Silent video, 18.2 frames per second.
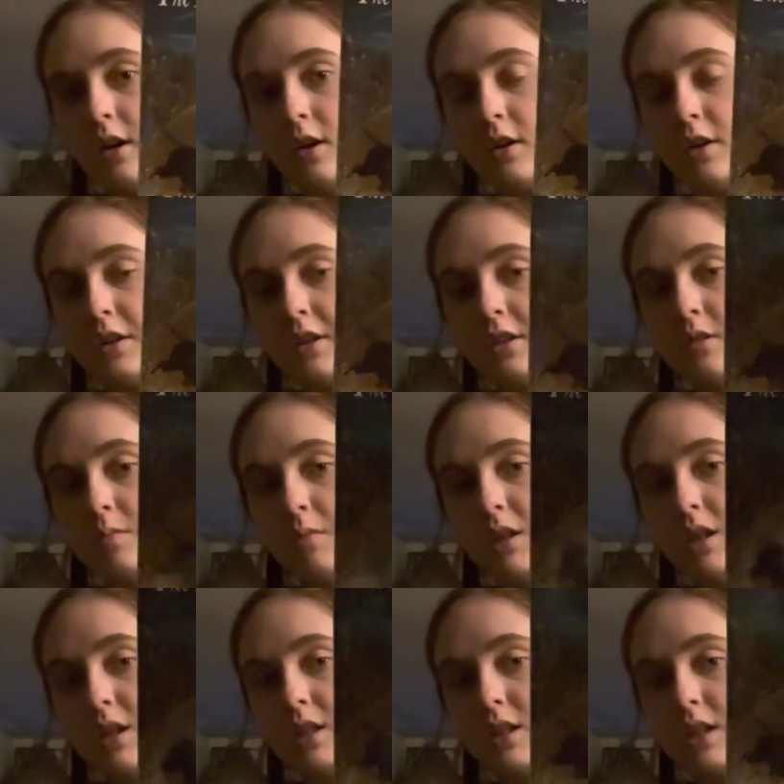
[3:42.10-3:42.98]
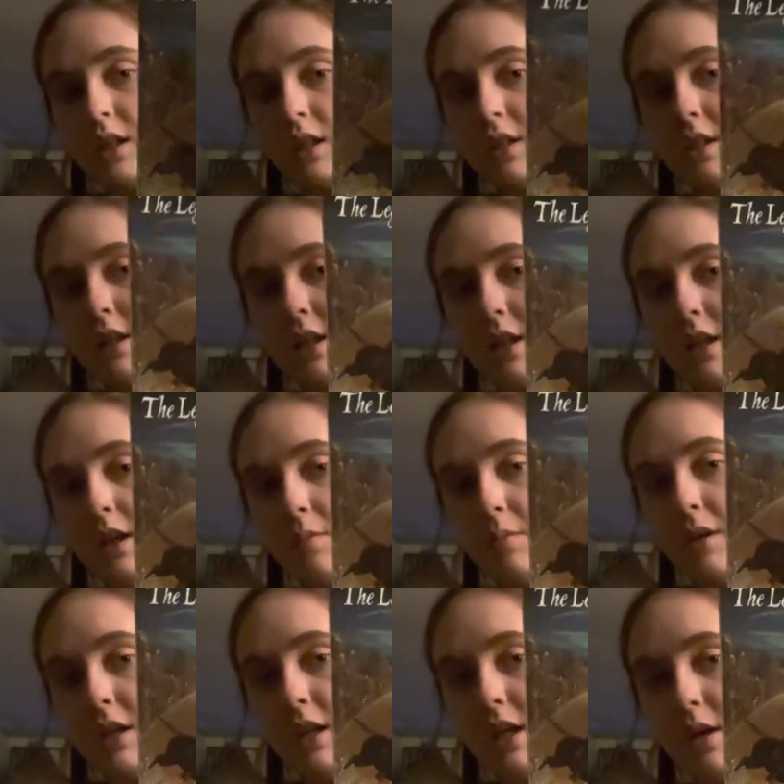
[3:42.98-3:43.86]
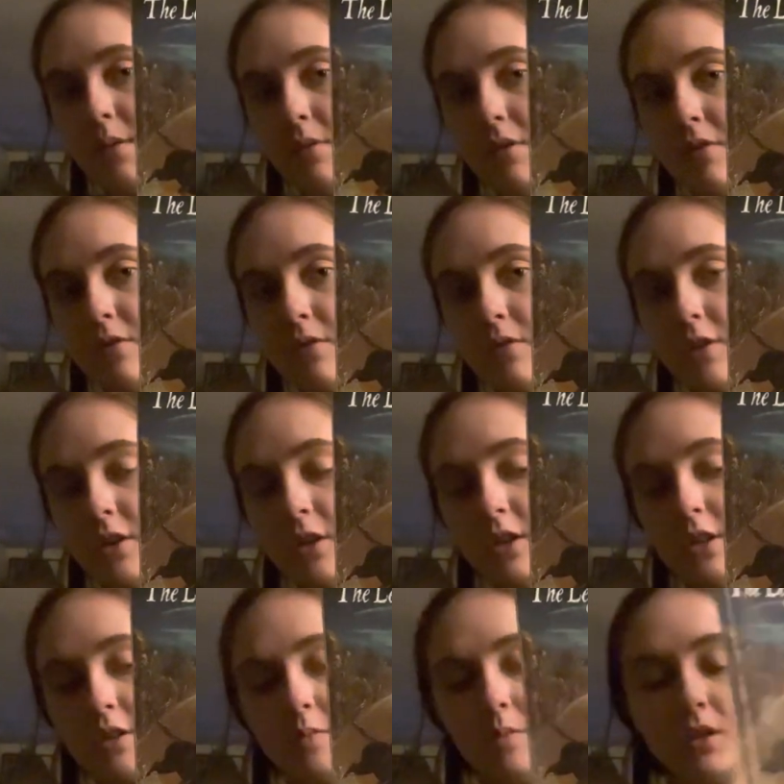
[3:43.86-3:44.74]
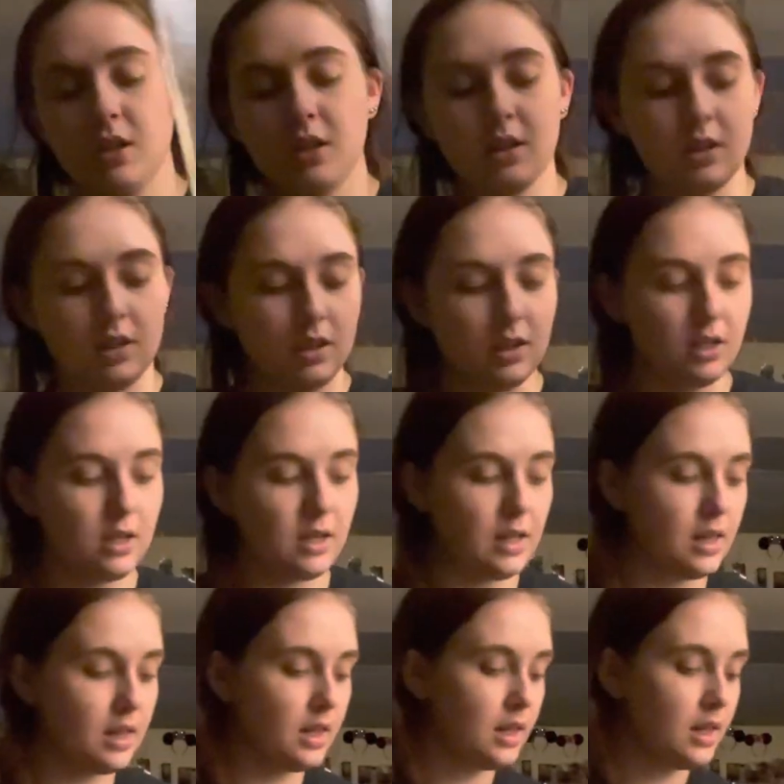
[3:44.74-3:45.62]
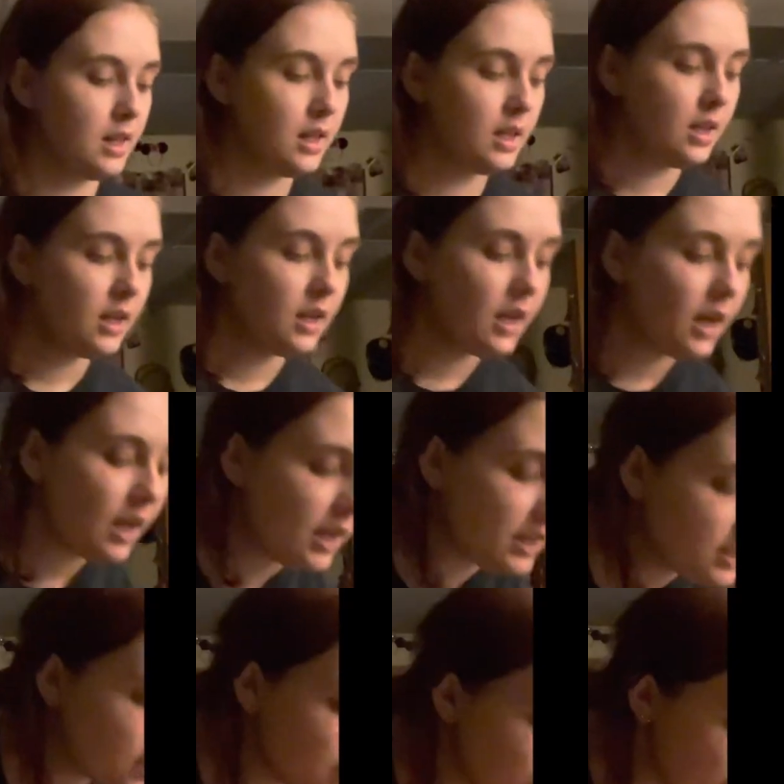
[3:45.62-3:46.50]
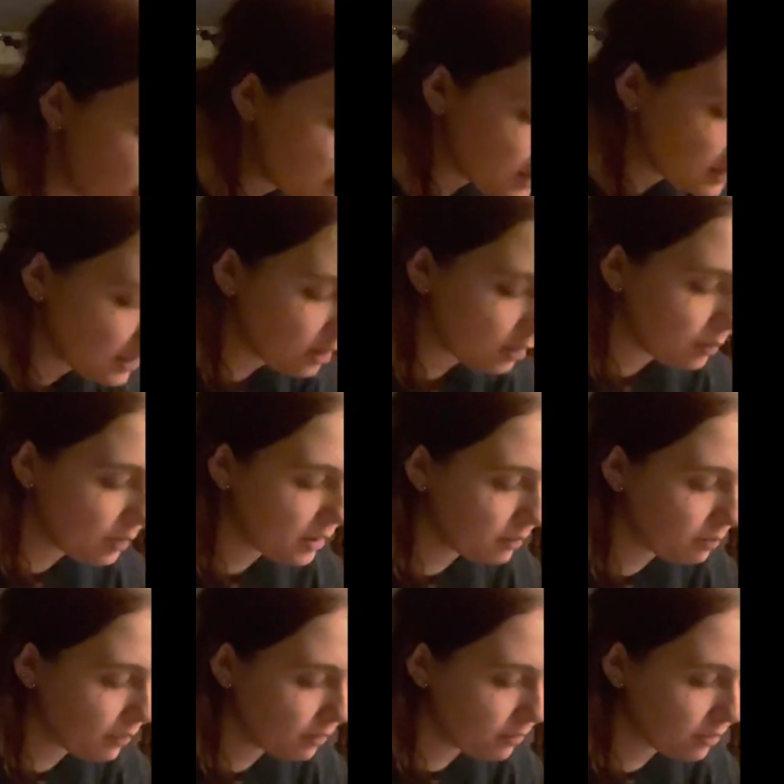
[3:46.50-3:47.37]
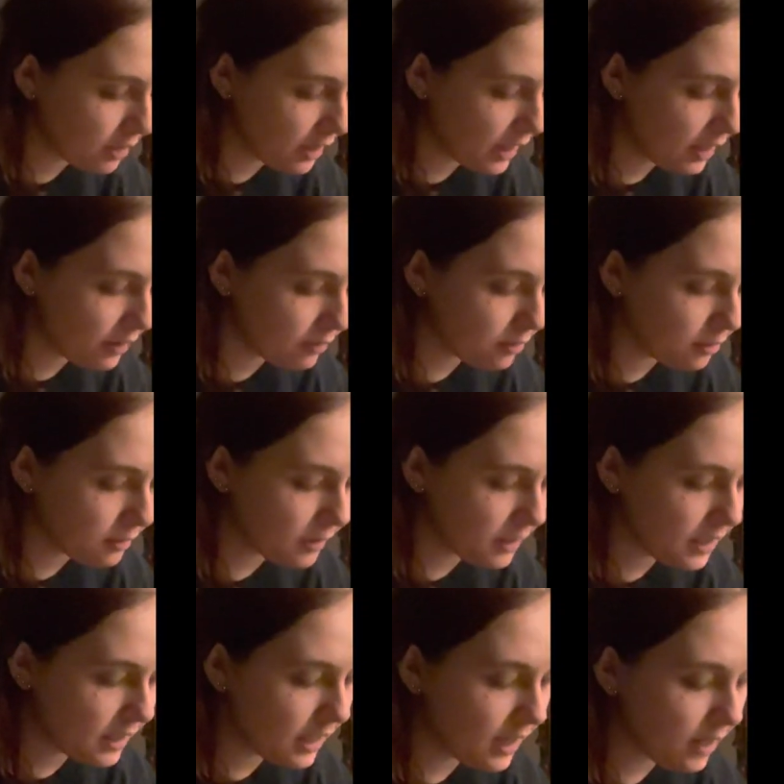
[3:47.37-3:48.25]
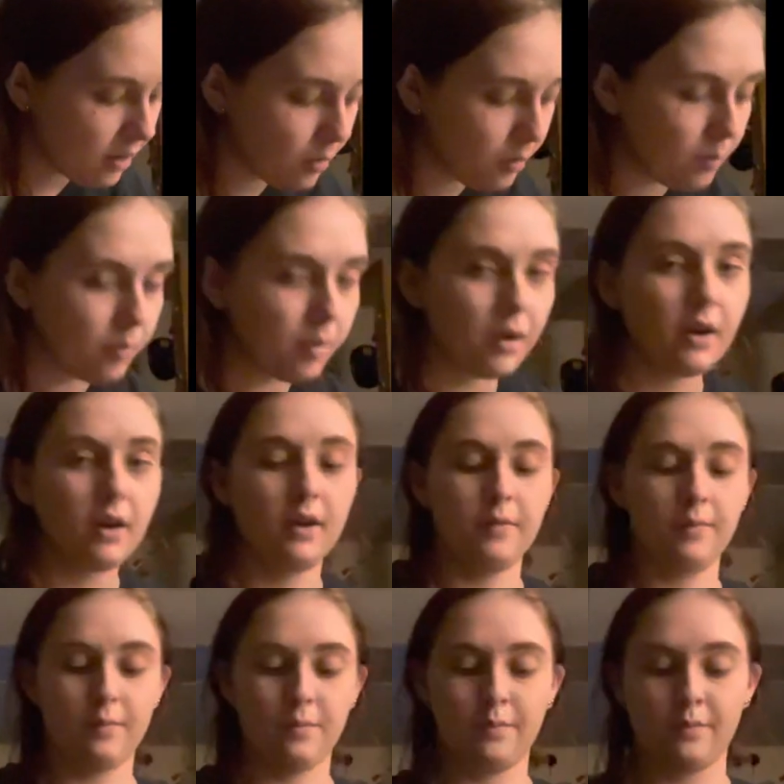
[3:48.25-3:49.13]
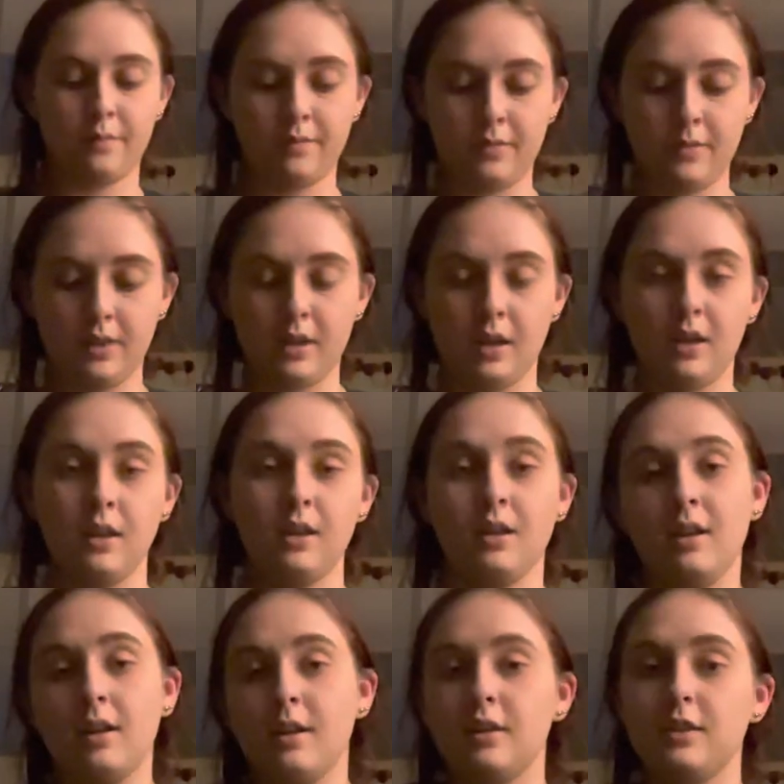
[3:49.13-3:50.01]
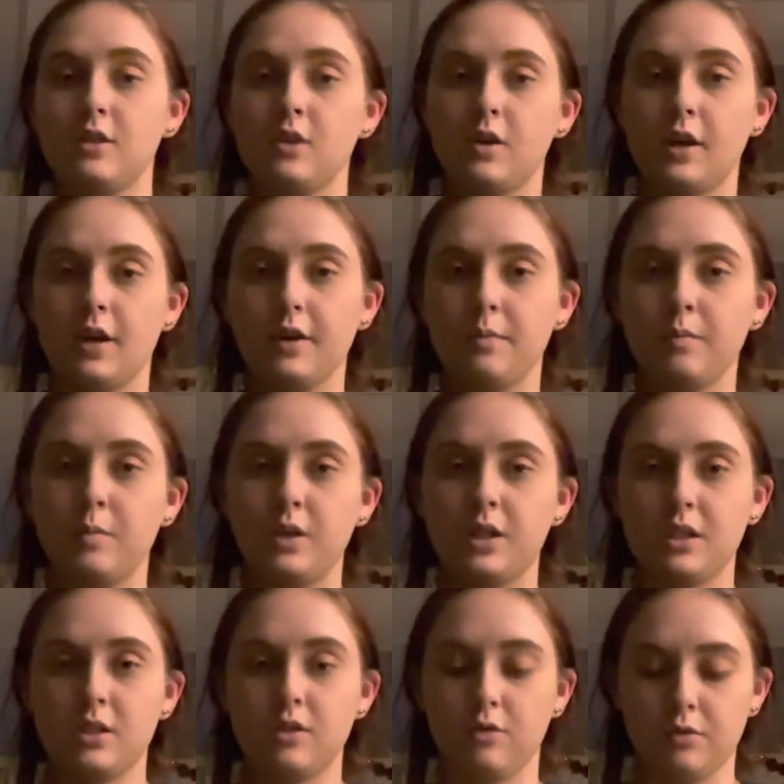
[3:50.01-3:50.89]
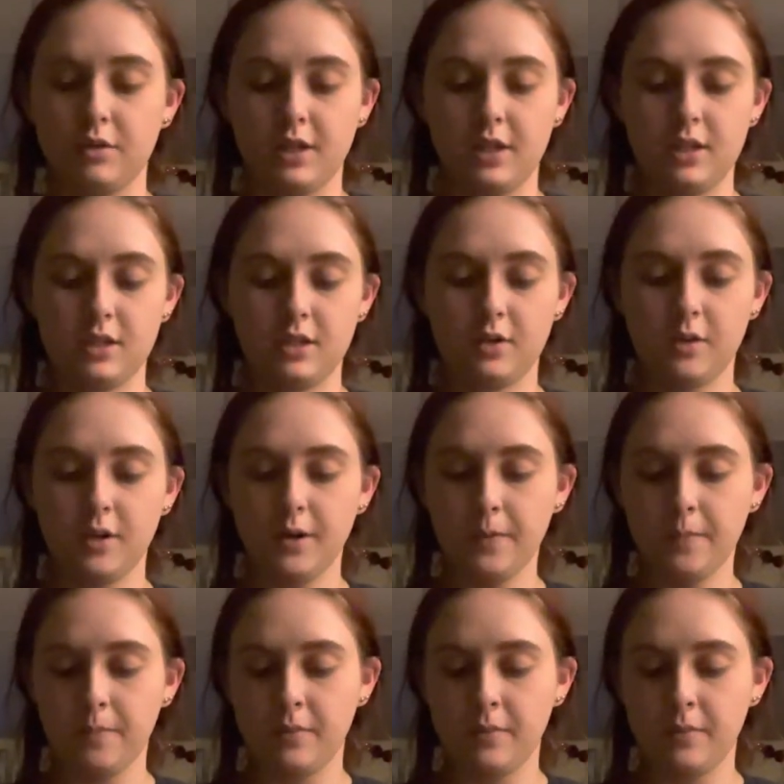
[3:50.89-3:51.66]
Christmas. At least I think I'm going to keep it for Christmas. It's going to be a little bit above her head for right now, but it's okay. You can still read it to her.